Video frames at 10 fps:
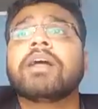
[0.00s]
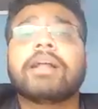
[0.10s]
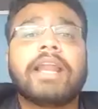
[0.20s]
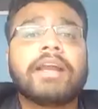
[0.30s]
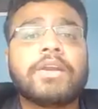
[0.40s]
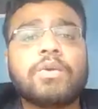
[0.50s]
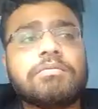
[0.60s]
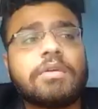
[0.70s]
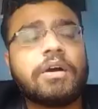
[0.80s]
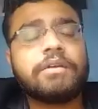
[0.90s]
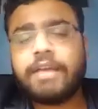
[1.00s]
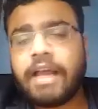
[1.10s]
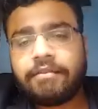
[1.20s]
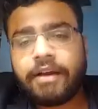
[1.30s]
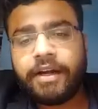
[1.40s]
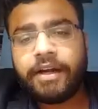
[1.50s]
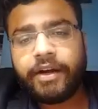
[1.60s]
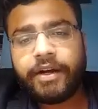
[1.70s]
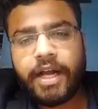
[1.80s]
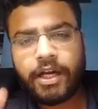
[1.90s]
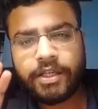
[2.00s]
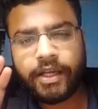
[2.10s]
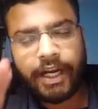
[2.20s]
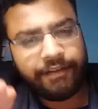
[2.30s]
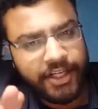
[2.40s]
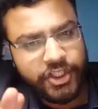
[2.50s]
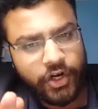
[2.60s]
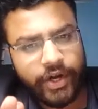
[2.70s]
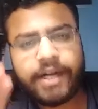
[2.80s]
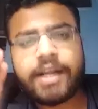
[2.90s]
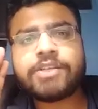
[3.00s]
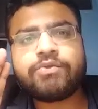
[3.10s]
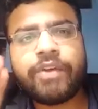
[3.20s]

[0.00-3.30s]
Like, we have India, the conviction rate is,